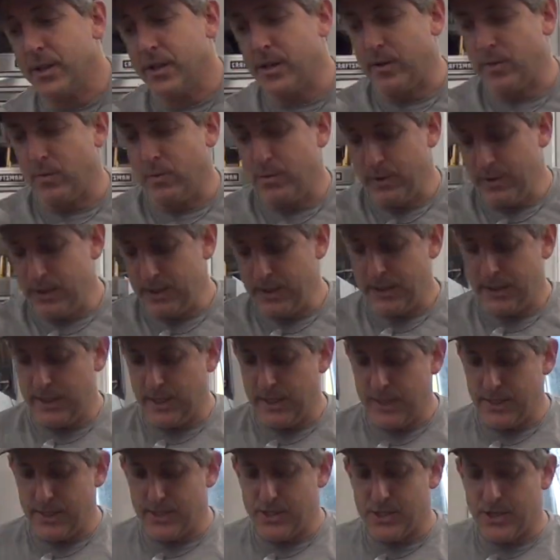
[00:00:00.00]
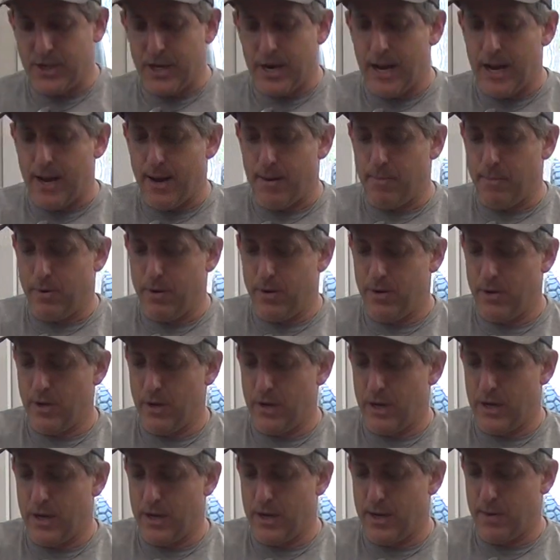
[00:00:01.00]
done a really nice job
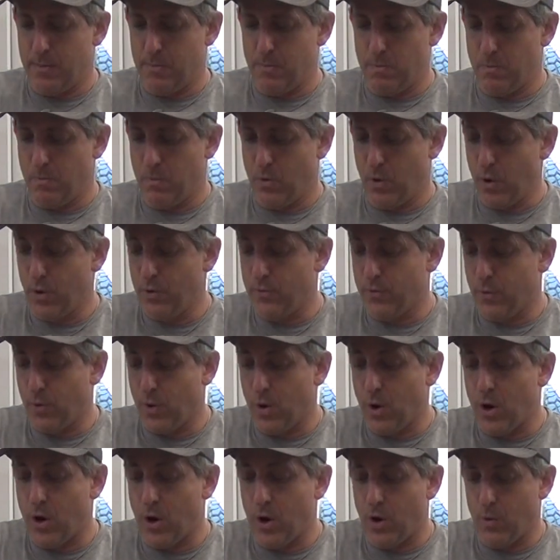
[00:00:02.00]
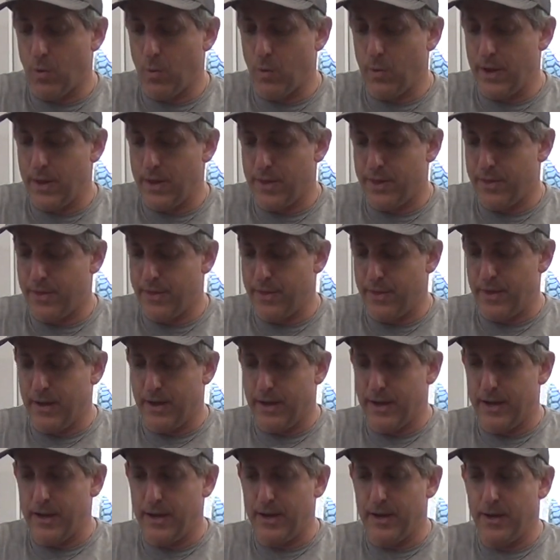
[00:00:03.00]
overall with
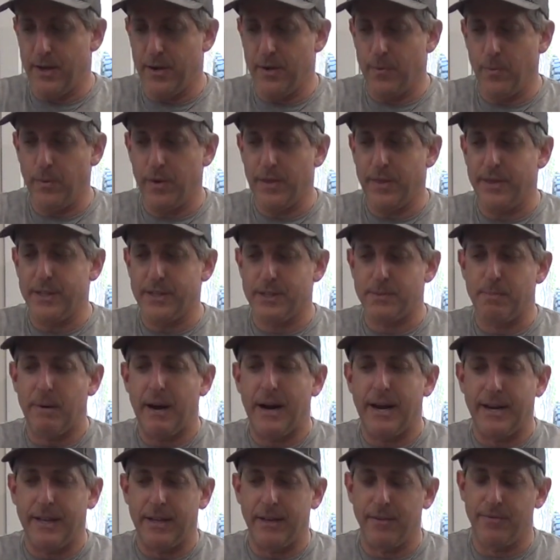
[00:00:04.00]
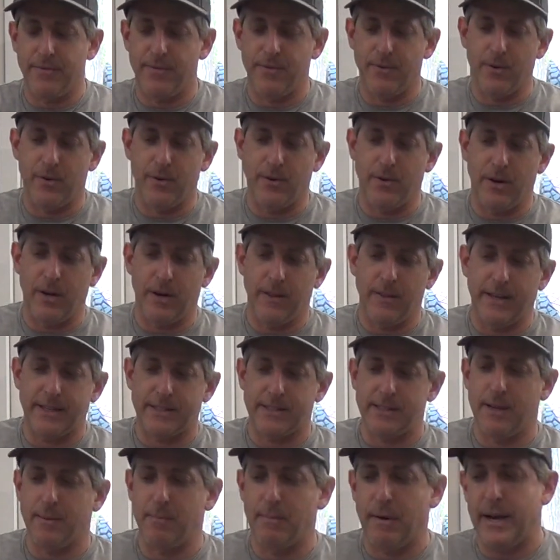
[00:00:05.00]
this body for a
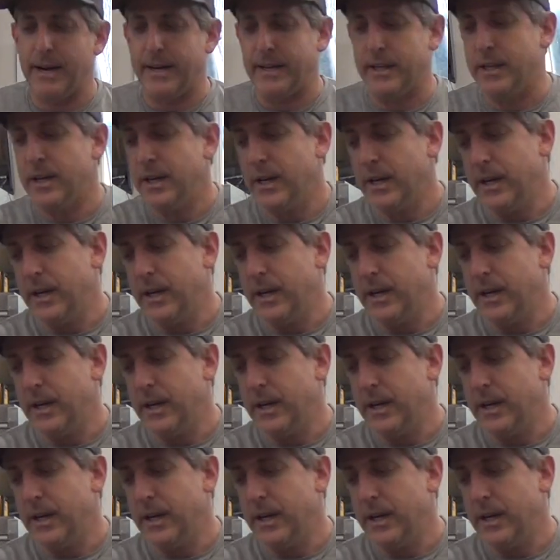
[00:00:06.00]
Lexan body.